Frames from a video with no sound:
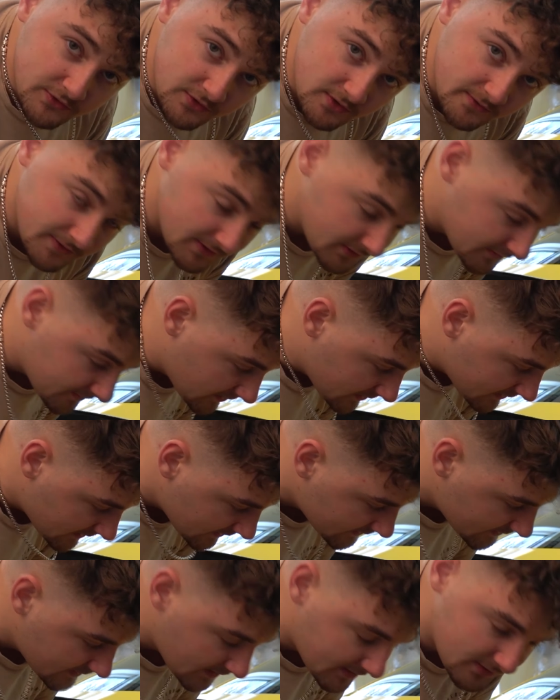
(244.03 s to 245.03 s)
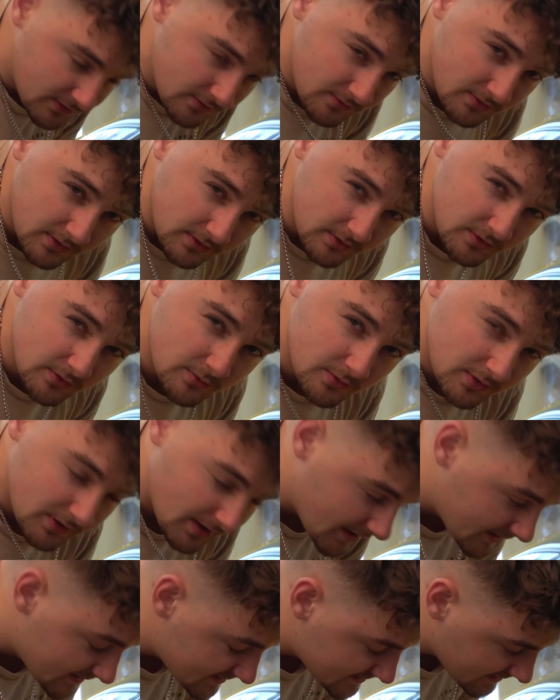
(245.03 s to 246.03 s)
surface for it to stick to. The glue will
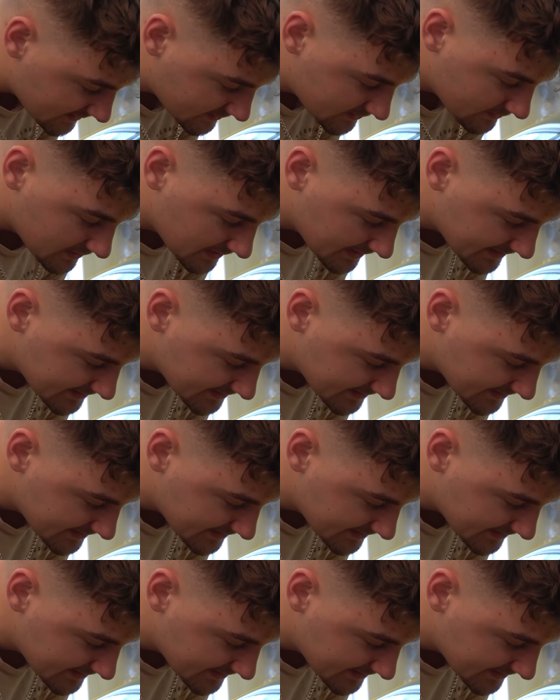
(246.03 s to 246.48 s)
kind of stick to it